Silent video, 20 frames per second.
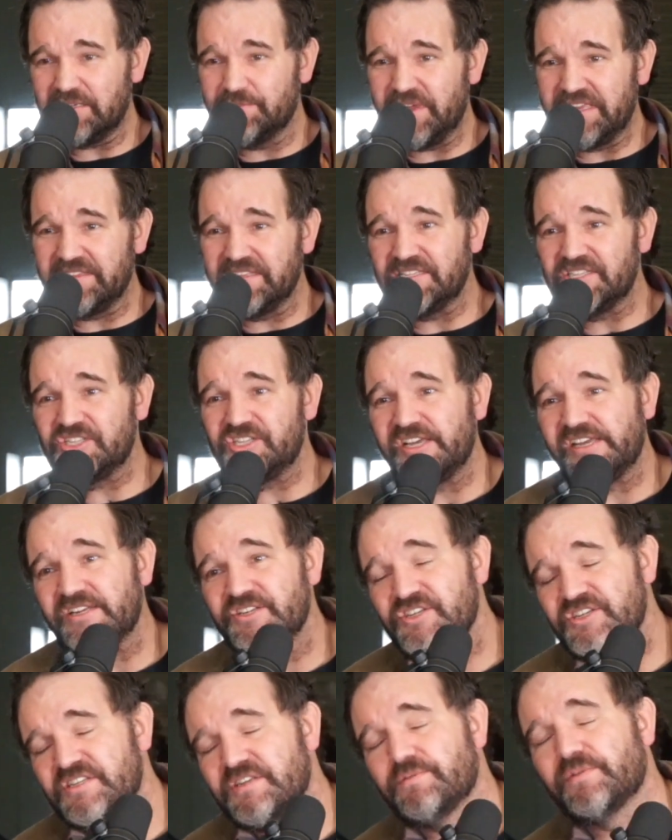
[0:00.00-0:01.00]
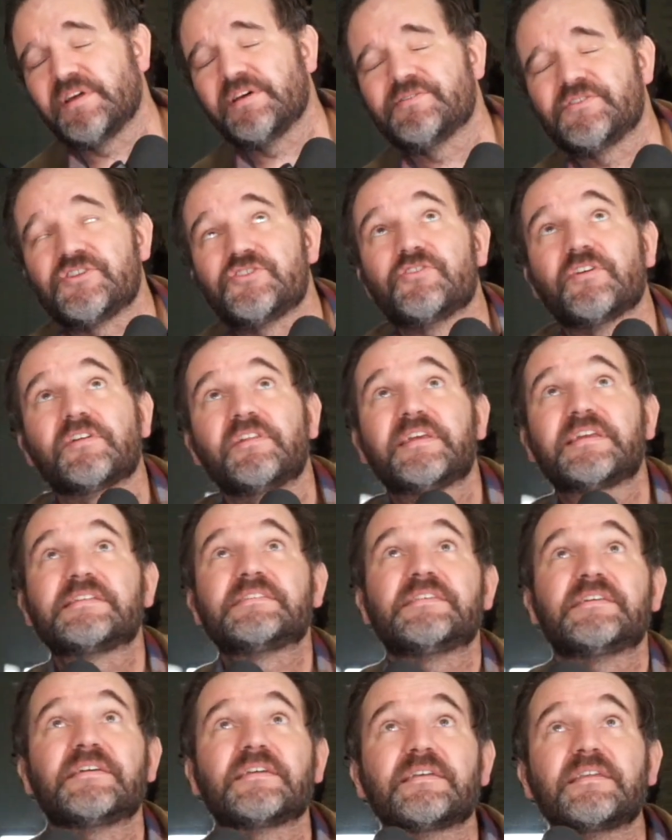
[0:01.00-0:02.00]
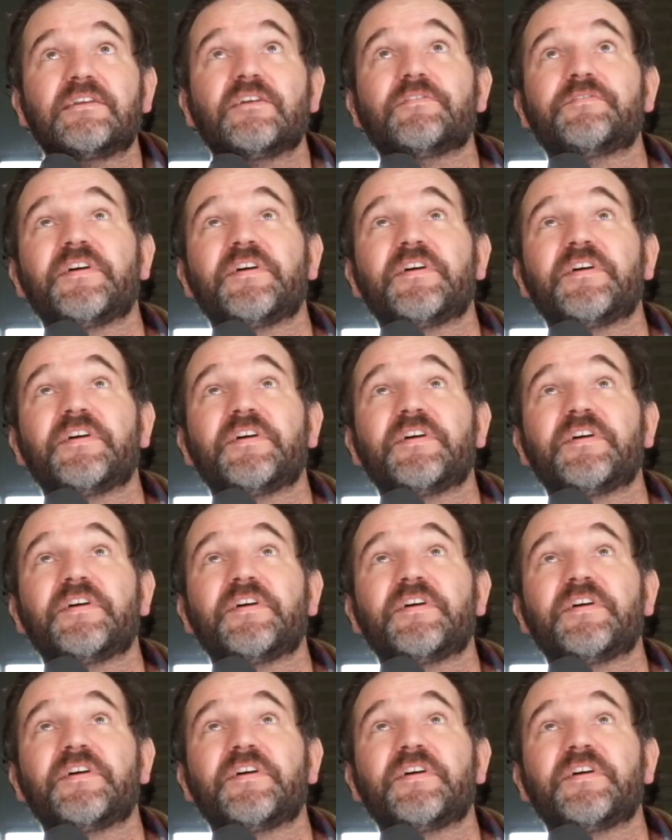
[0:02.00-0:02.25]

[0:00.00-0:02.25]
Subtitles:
to make these changes, and when I was struggling to,